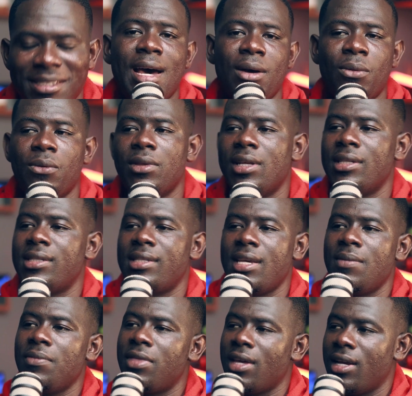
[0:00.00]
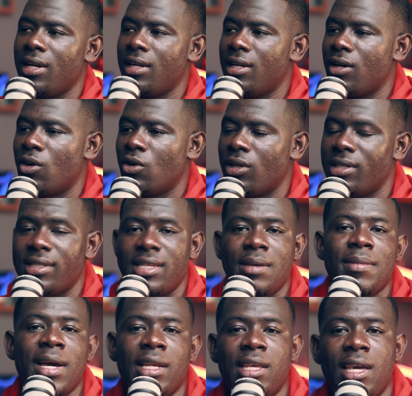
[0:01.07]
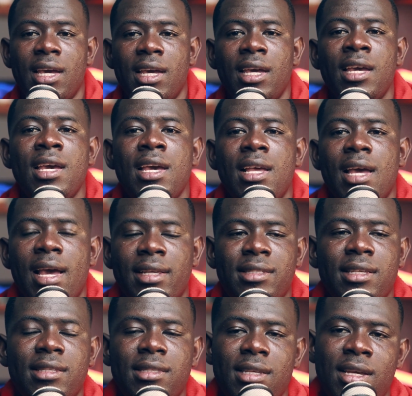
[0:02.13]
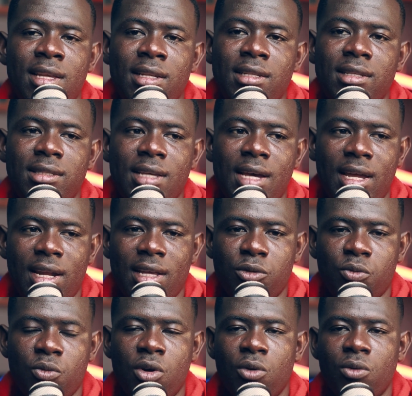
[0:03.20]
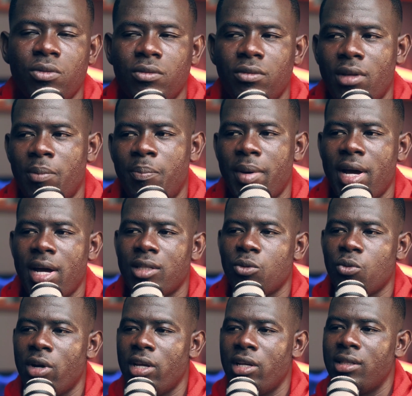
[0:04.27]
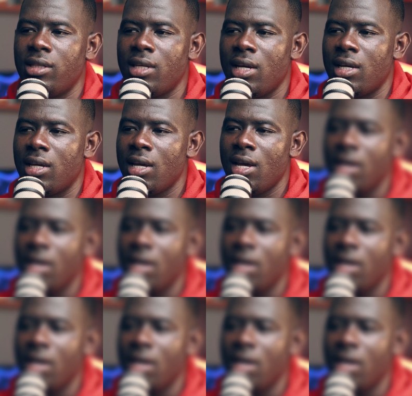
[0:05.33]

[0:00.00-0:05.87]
Now, the same thing or the same idea exists in design as well. The part where you take